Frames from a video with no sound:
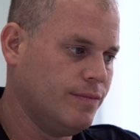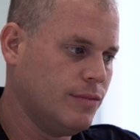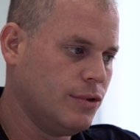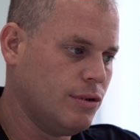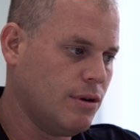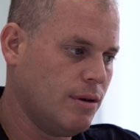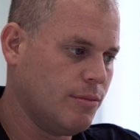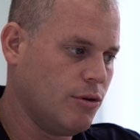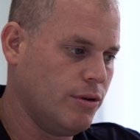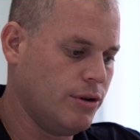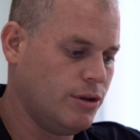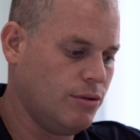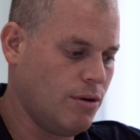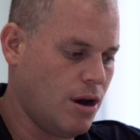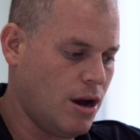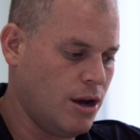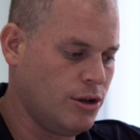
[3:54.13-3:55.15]
So I'm going
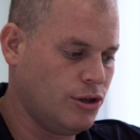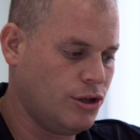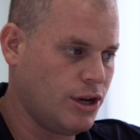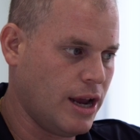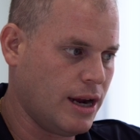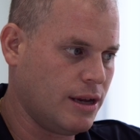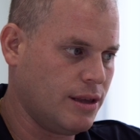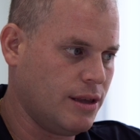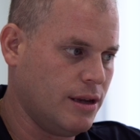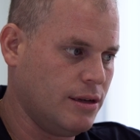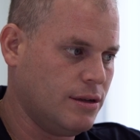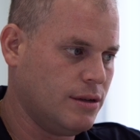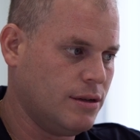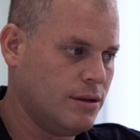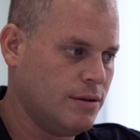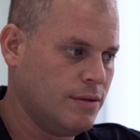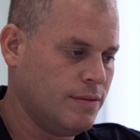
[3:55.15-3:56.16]
to uncheck
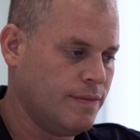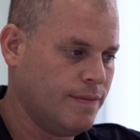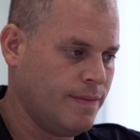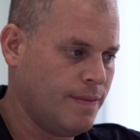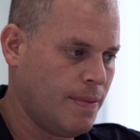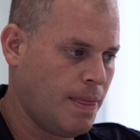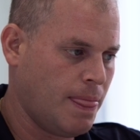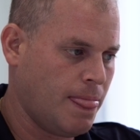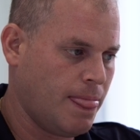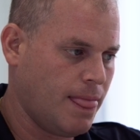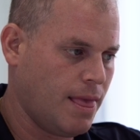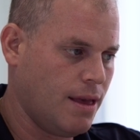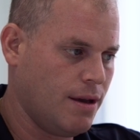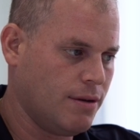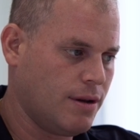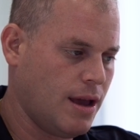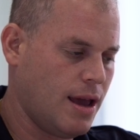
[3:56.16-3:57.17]
this,
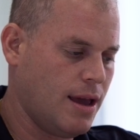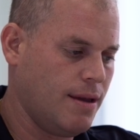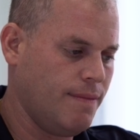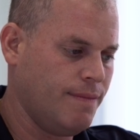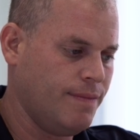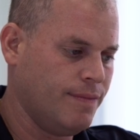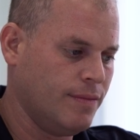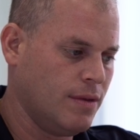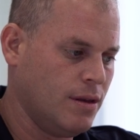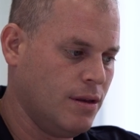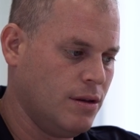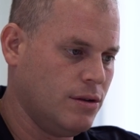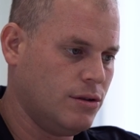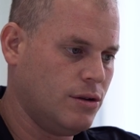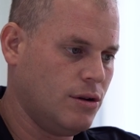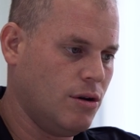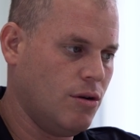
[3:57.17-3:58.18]
okay?
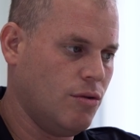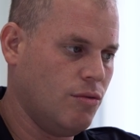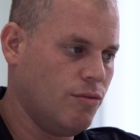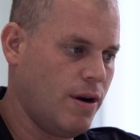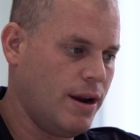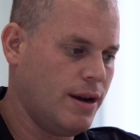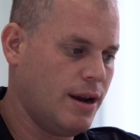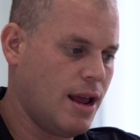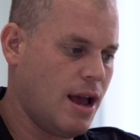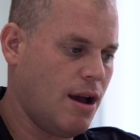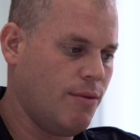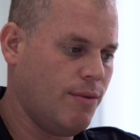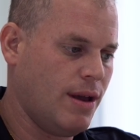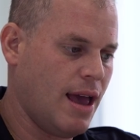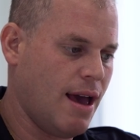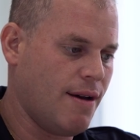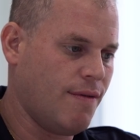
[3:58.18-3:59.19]
So right now
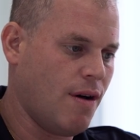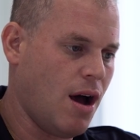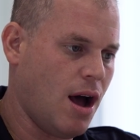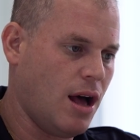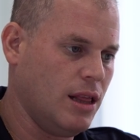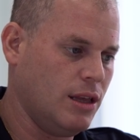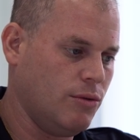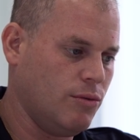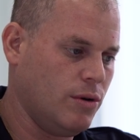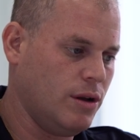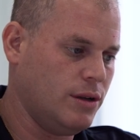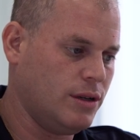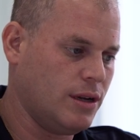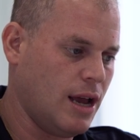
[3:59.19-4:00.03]
we have Hollywood